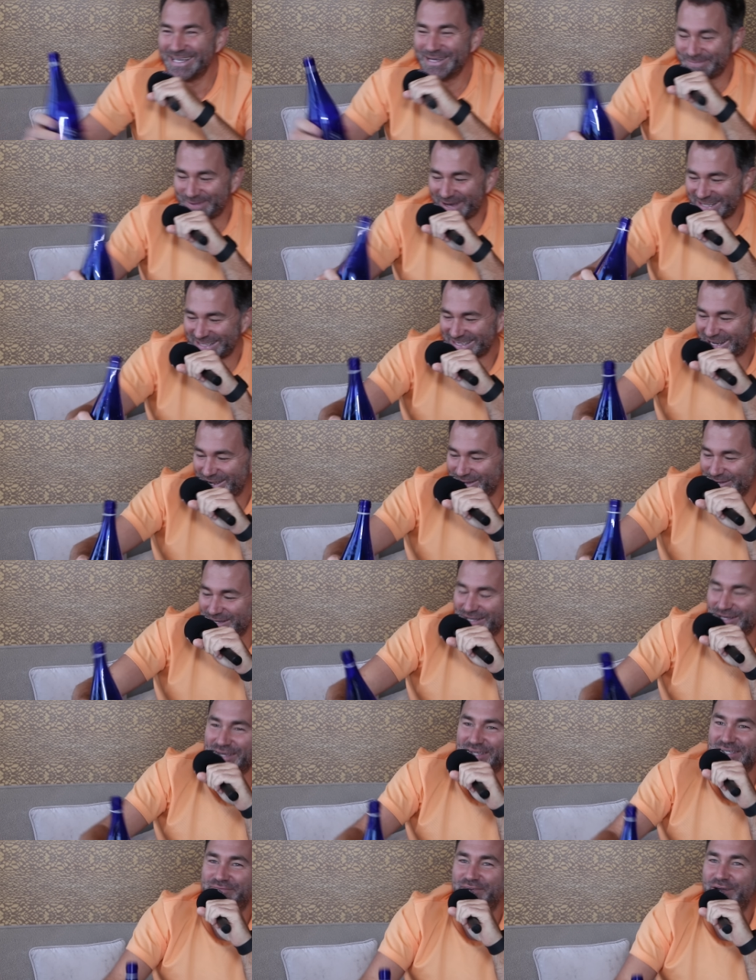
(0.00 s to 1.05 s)
but you know,
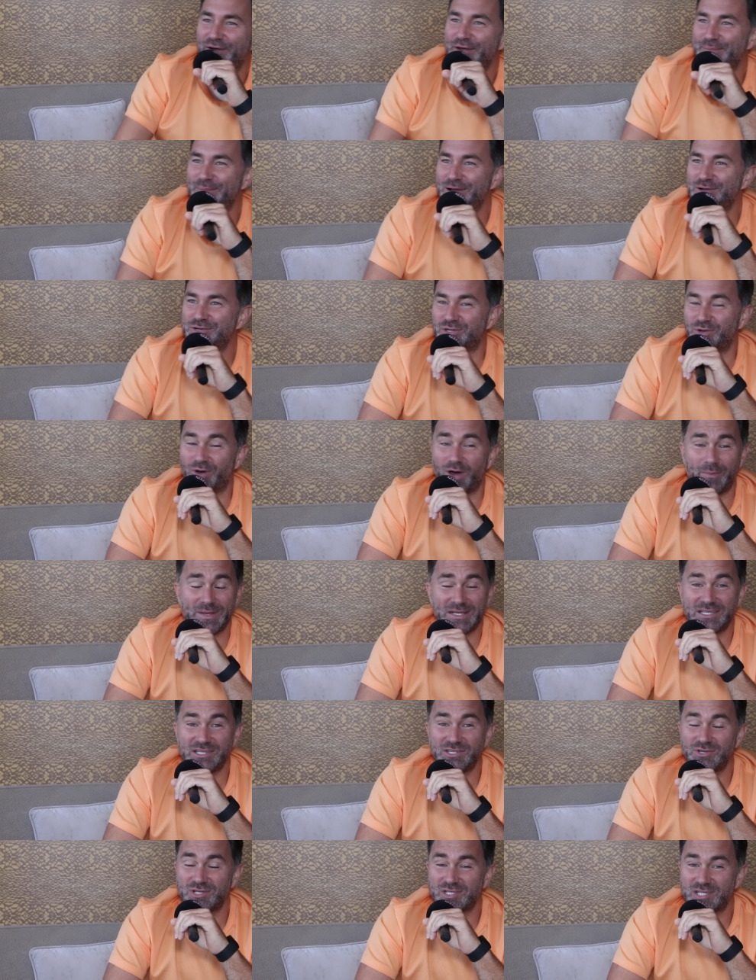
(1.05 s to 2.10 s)
look, it's very emotional. I mean,
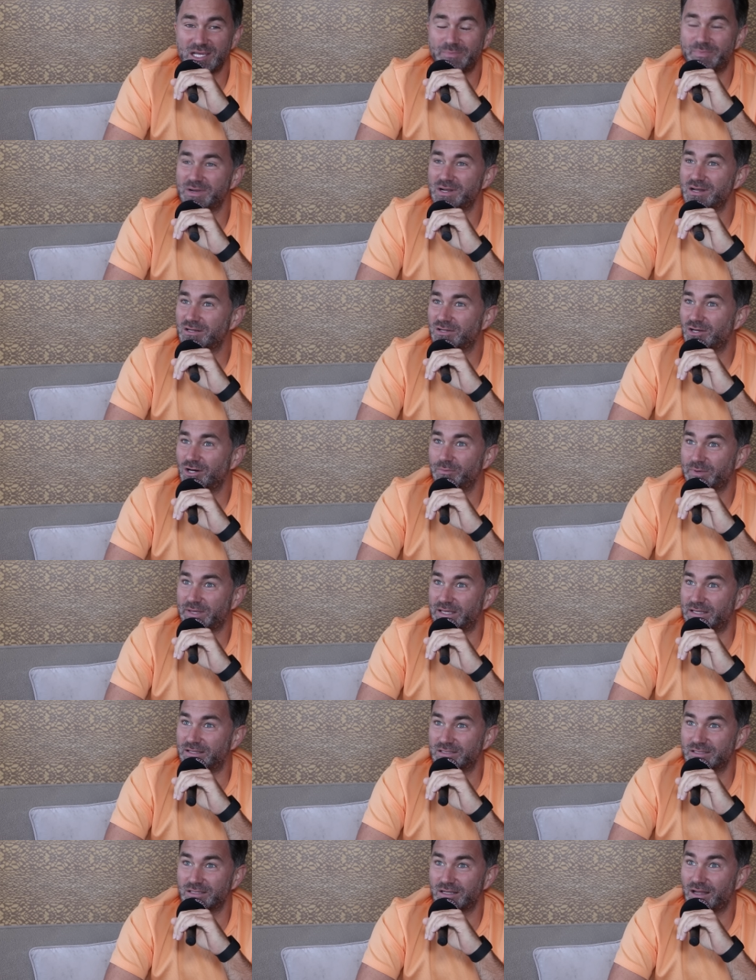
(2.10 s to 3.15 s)
did you see Bernard
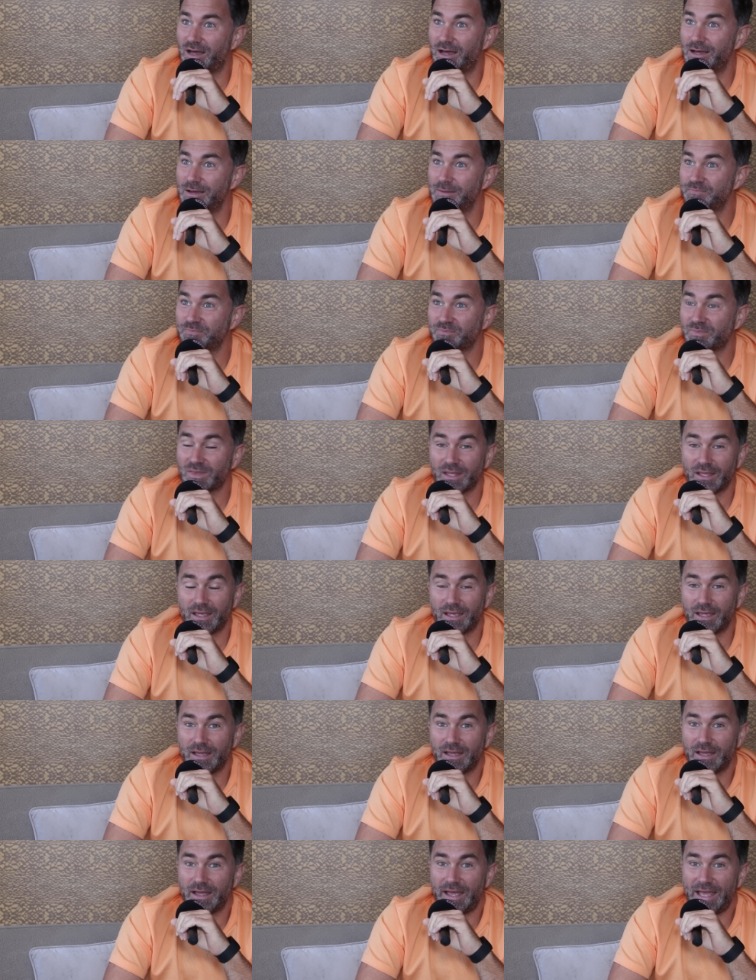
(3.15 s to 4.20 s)
Hopkins? Like
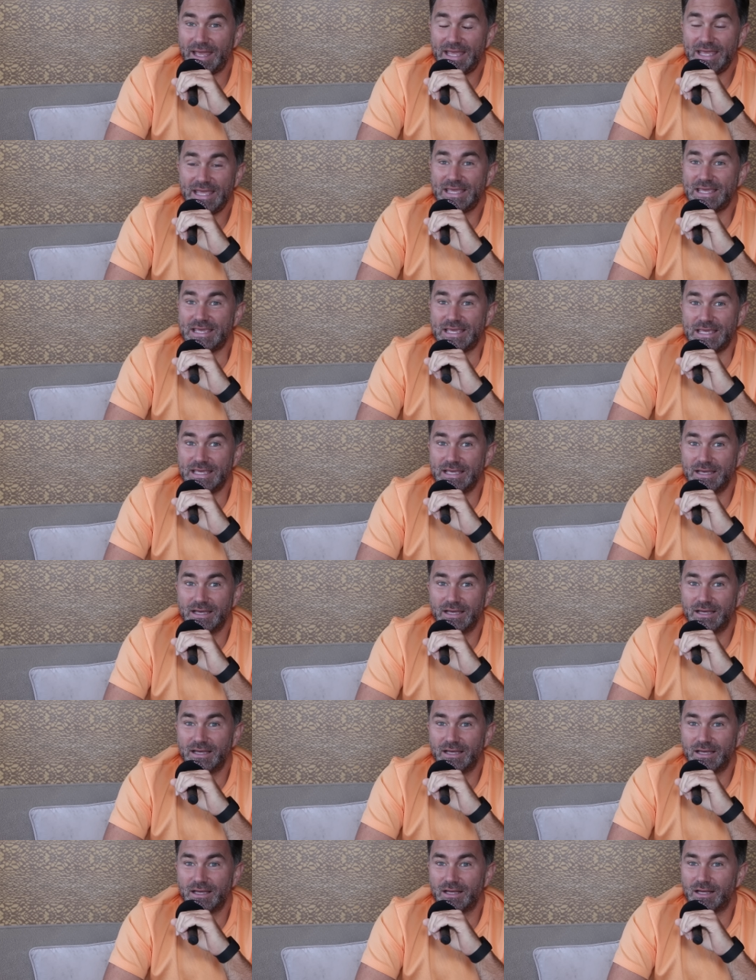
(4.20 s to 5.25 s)
he,
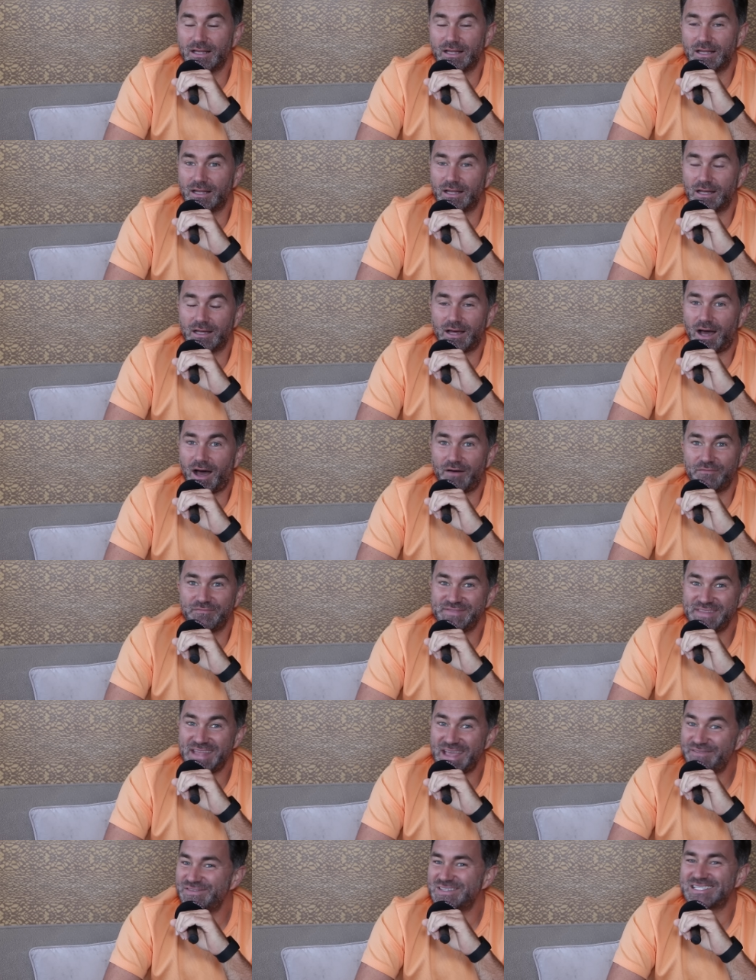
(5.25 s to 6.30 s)
I've
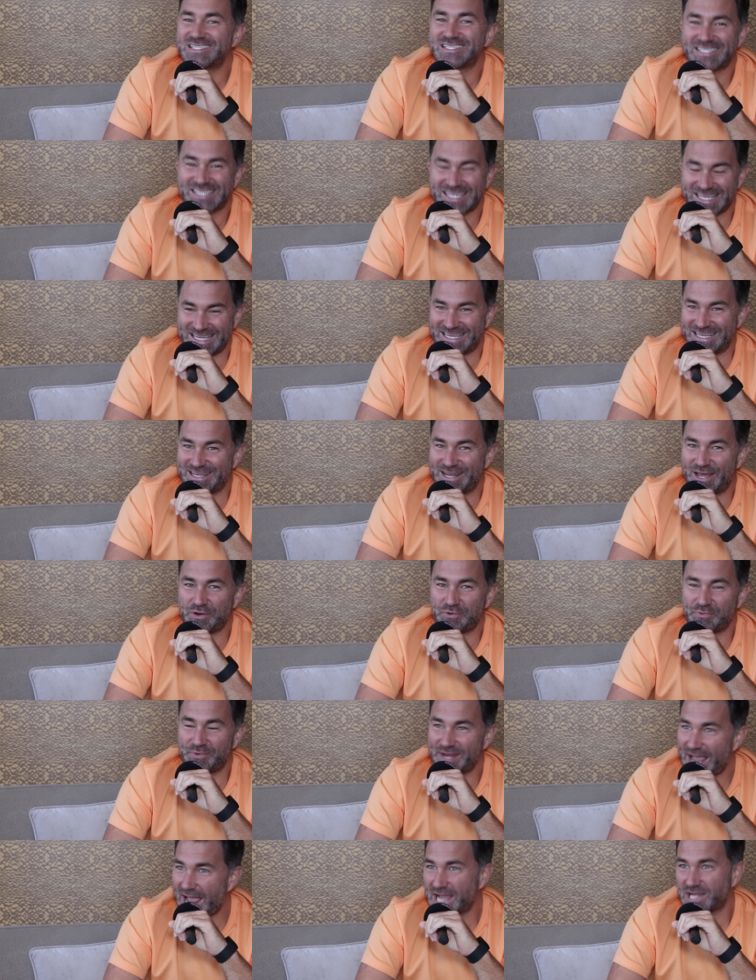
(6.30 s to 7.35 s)
never seen a
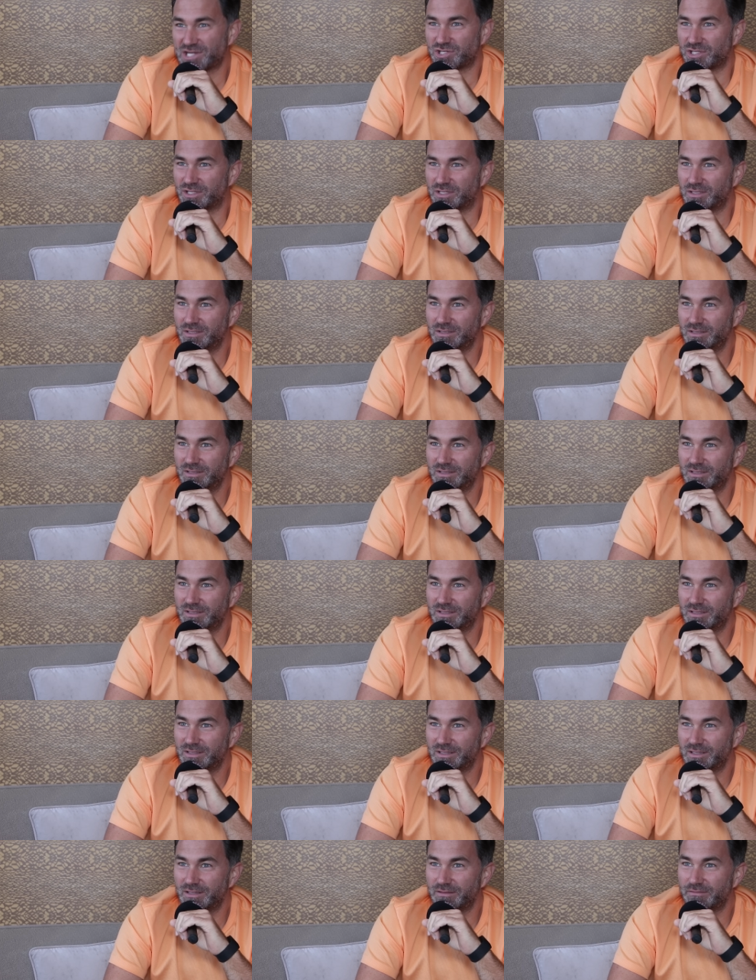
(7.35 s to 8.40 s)
reaction
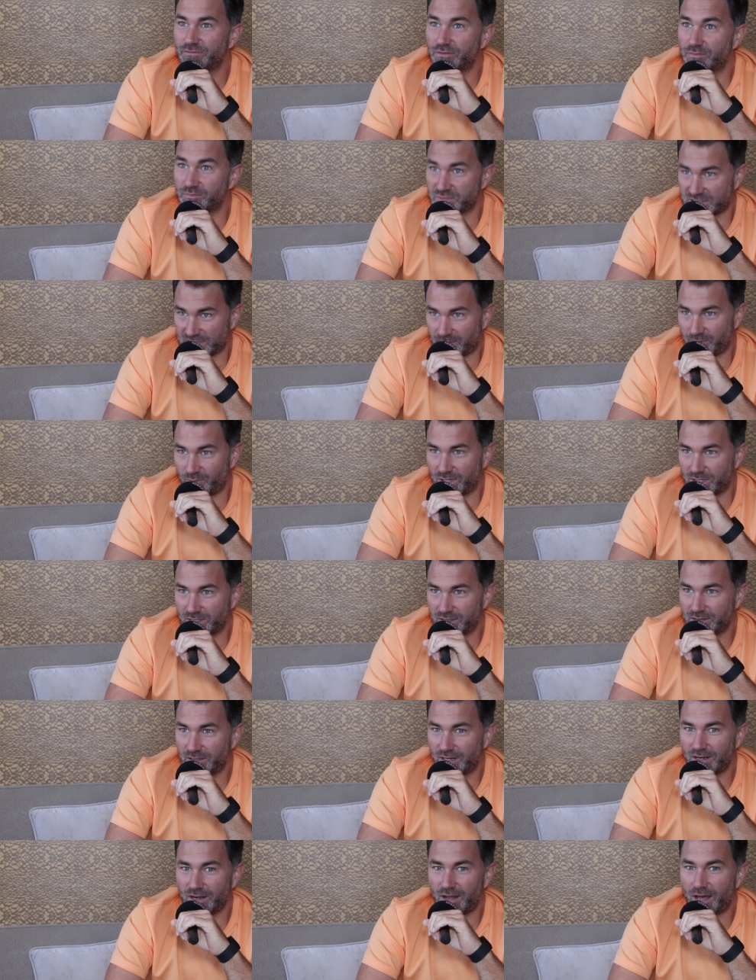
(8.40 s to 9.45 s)
from someone
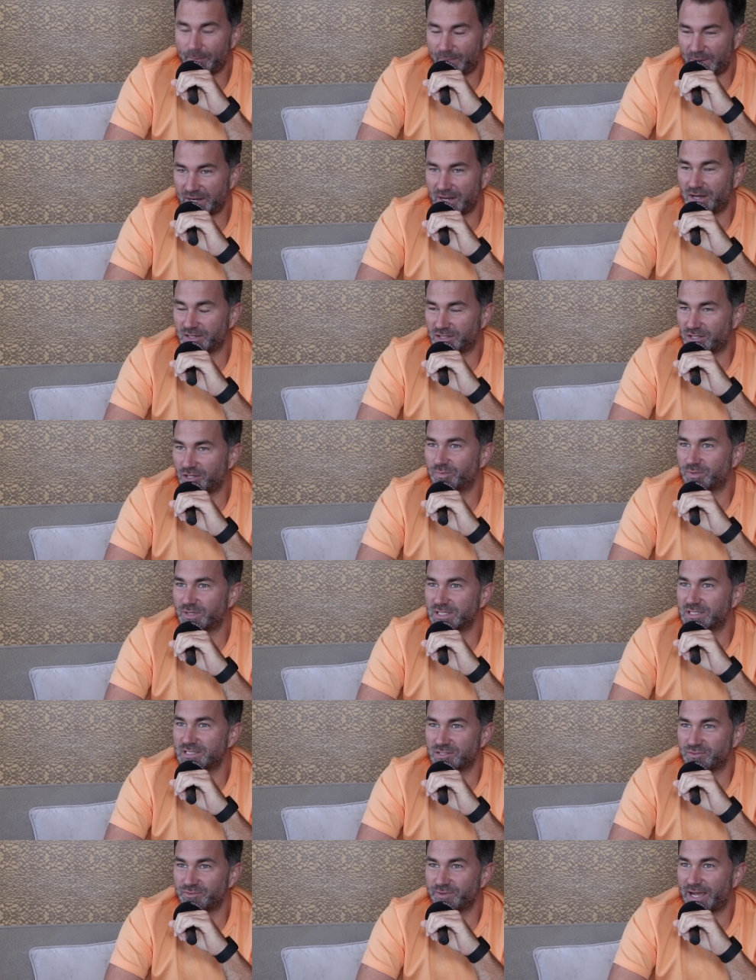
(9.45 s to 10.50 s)
like Bernard
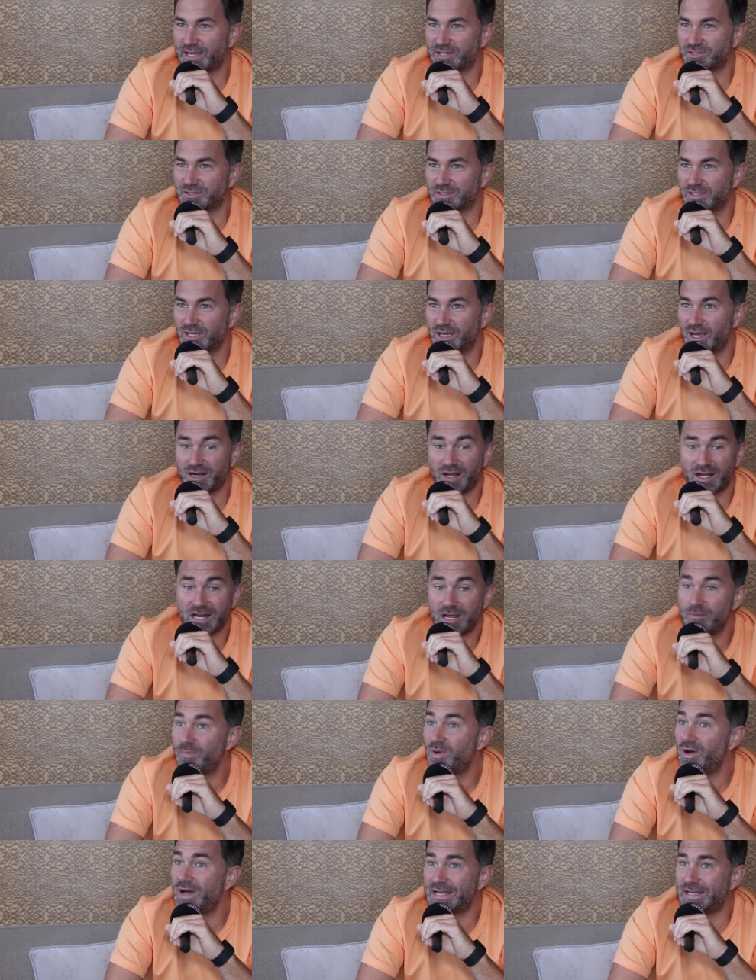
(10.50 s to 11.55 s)
Hopkins' reaction, and I
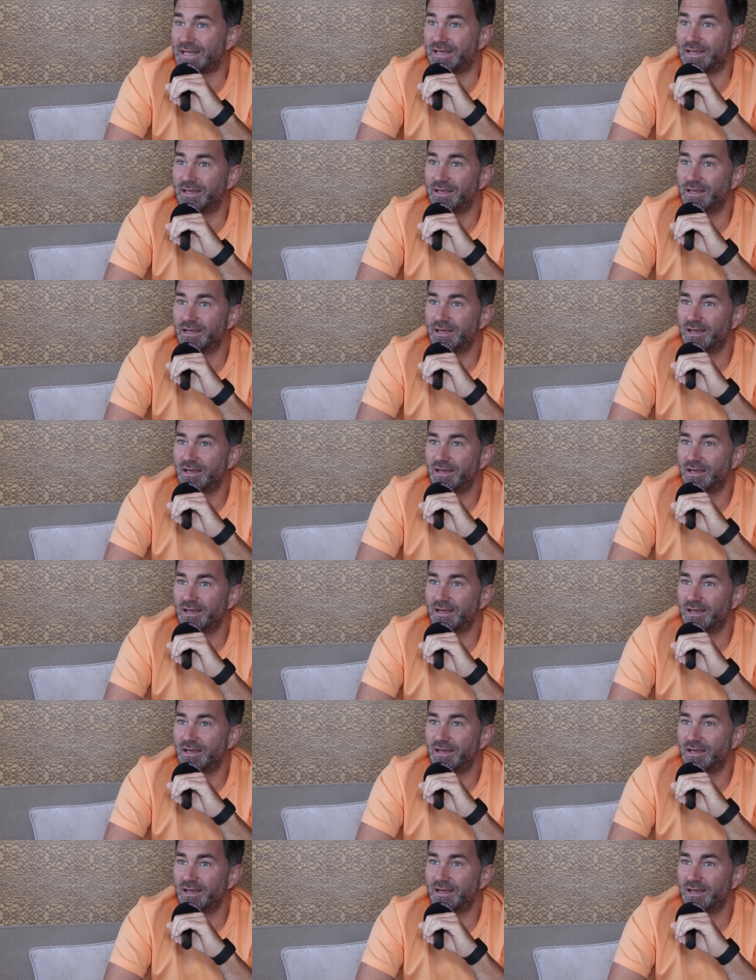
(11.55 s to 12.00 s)
don't mind it.